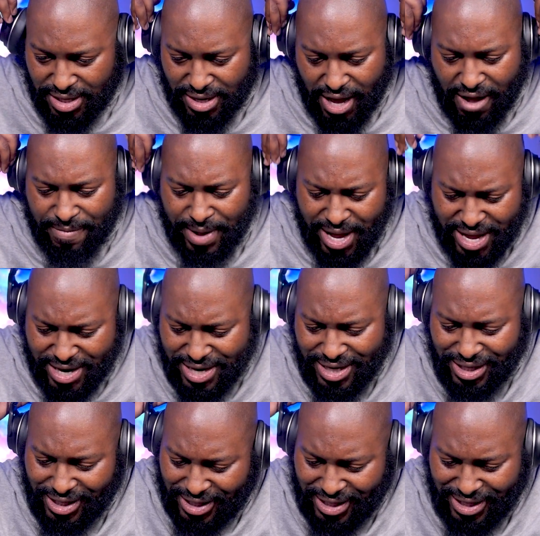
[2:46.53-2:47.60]
Oh man,
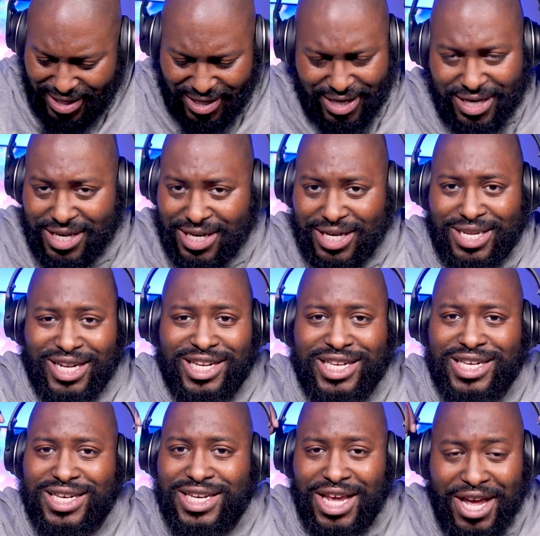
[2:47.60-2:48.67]
this is this is a
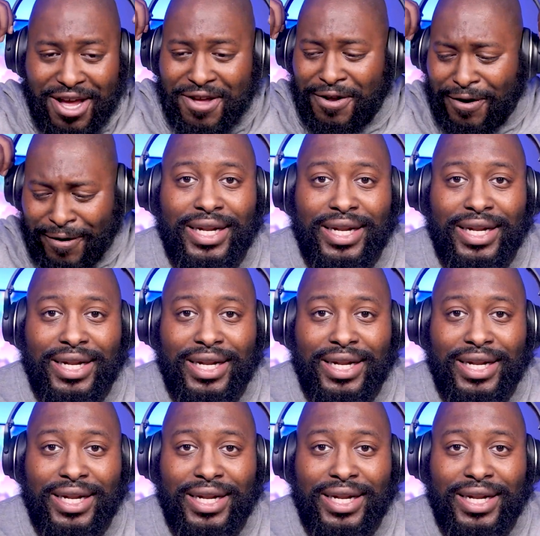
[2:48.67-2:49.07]
steal.